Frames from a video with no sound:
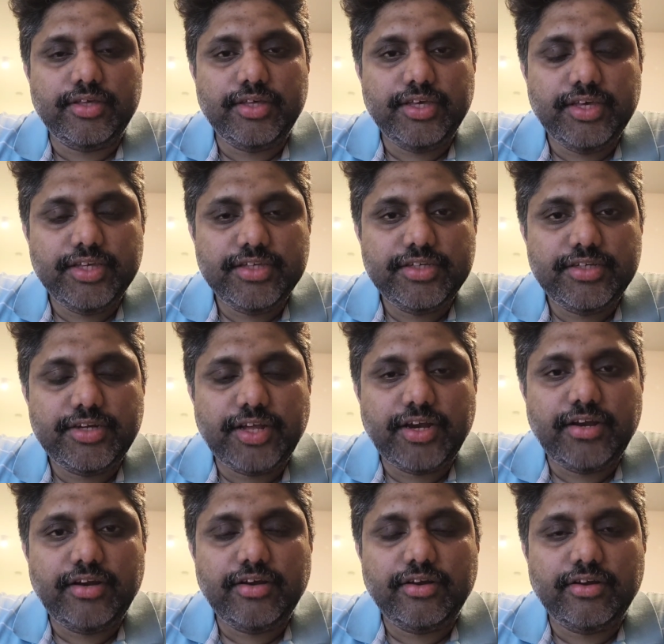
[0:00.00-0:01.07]
each
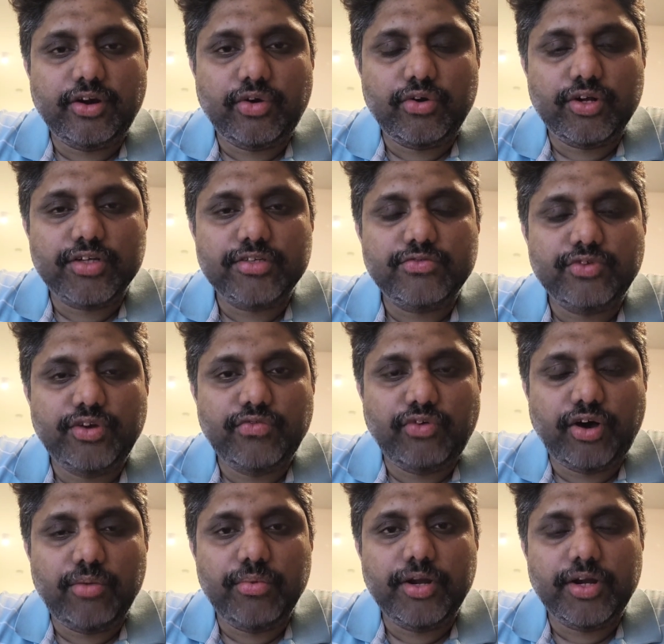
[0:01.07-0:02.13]
10 routers will
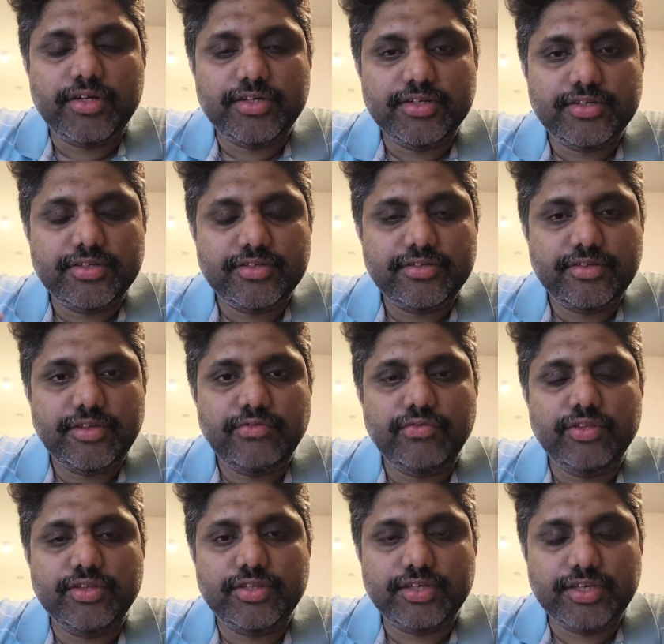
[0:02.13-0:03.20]
form an adjacency
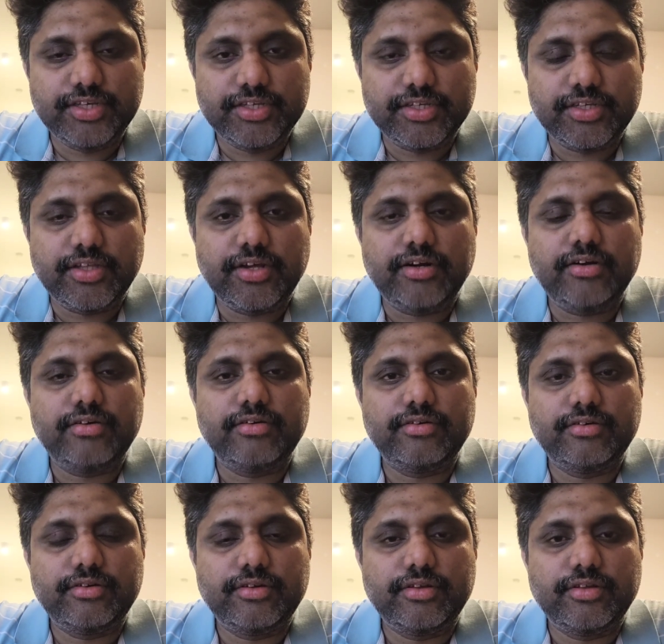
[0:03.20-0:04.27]
with each other.
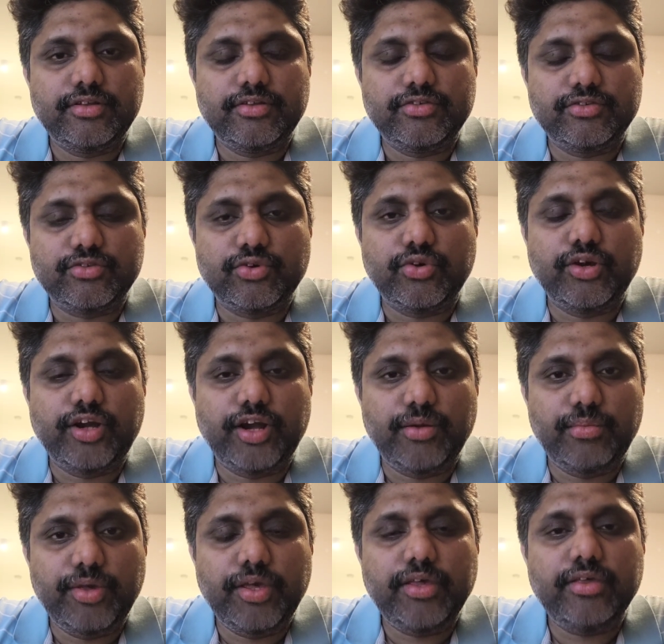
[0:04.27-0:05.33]
So it will
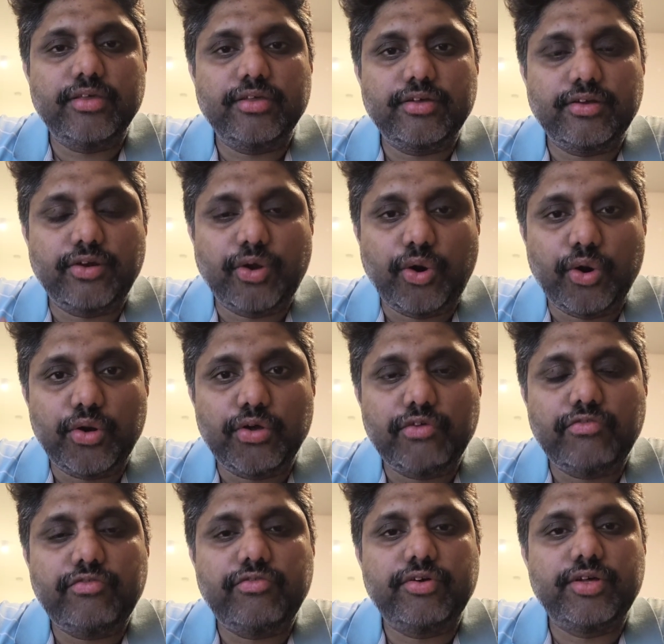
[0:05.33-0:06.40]
be a lot
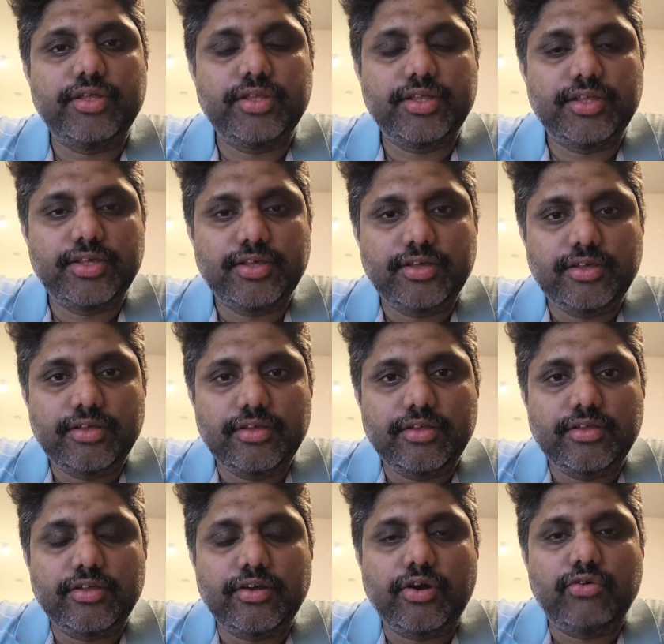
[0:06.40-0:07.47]
of
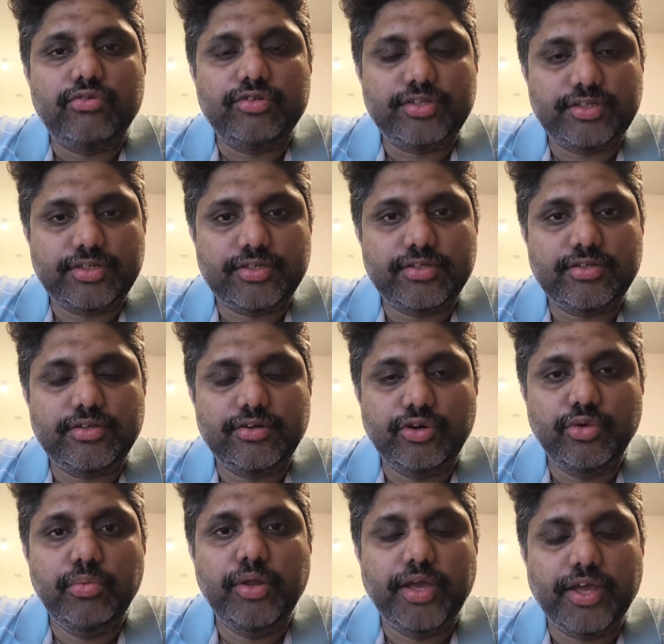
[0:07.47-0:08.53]
routes.
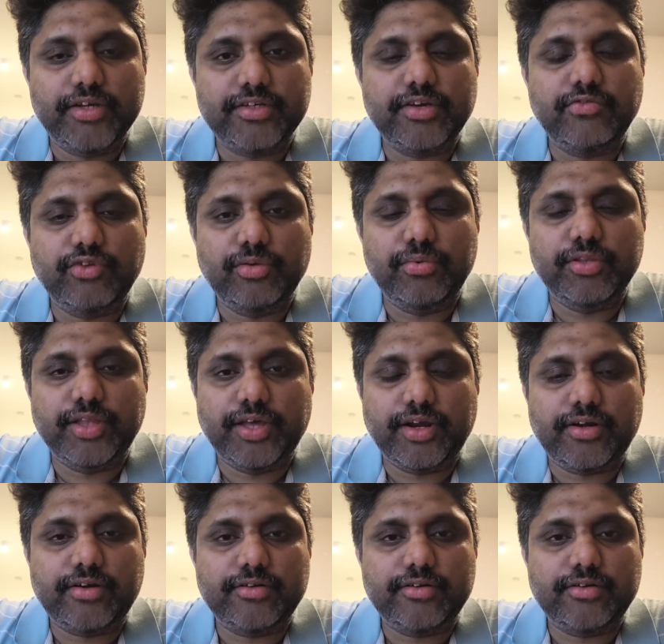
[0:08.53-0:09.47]
Duplication will be there.